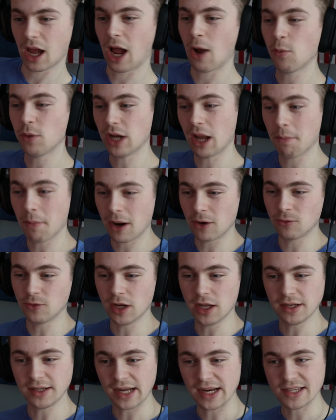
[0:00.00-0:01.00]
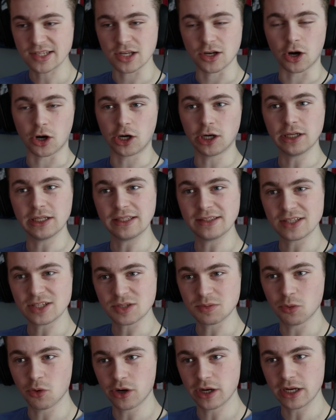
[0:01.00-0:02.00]
I went on my run nice and early
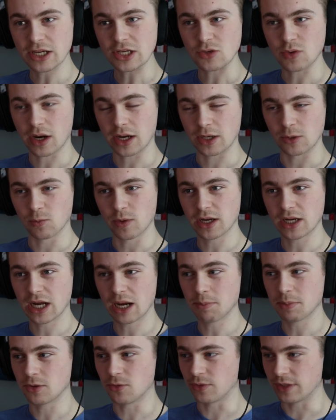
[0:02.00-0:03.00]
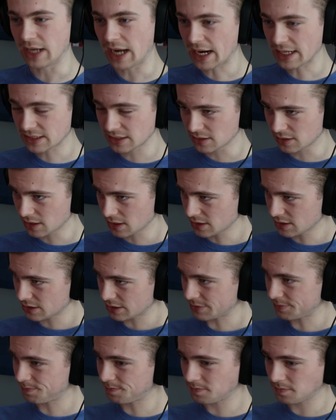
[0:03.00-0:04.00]
this morning so I could wake up and react to
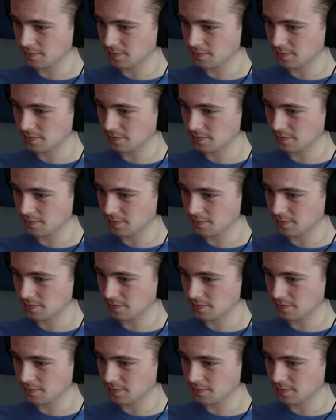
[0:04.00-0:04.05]
this.